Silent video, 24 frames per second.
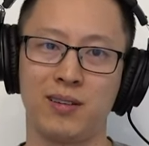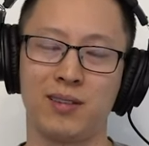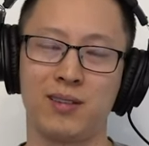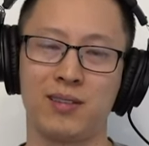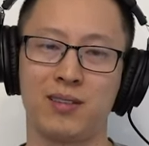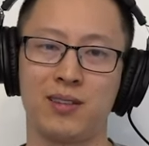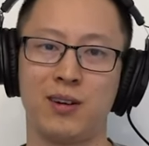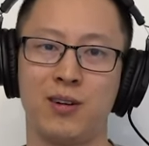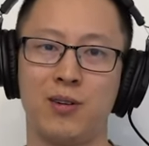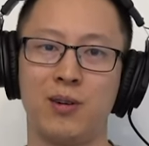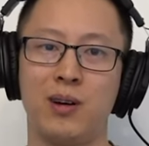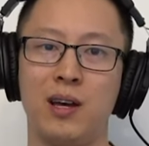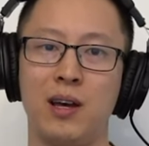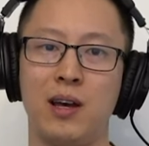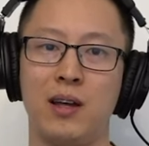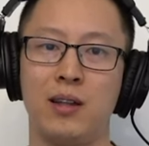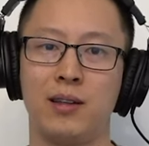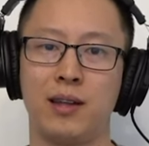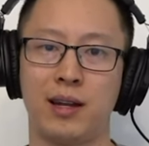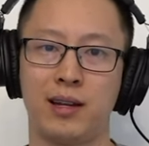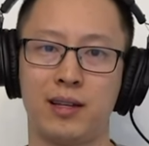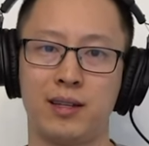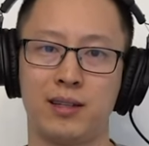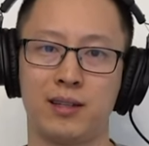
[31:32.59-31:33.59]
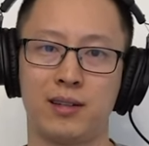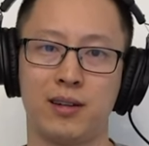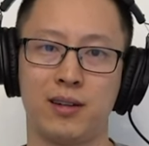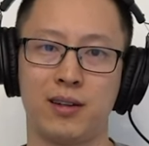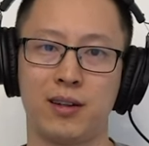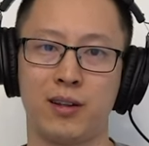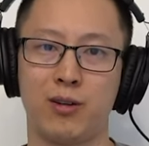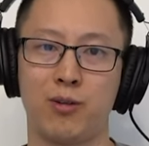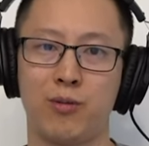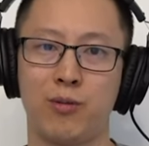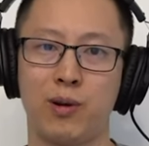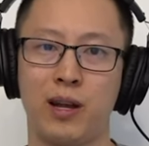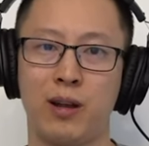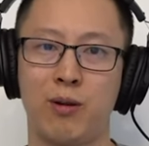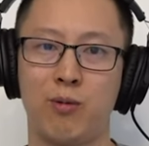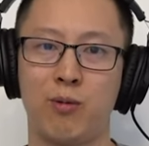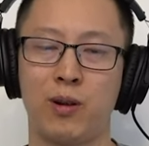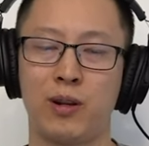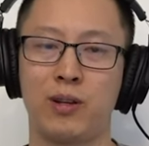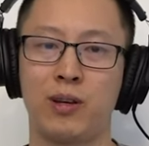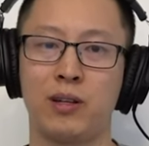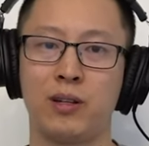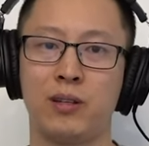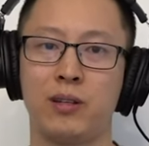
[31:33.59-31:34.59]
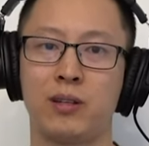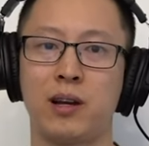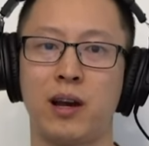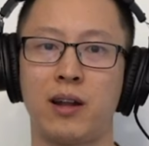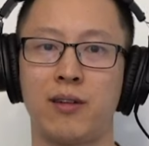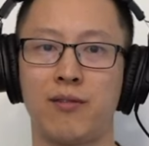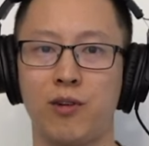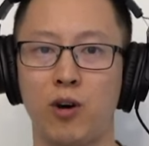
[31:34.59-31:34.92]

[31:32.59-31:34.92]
So that is another way where you can kind of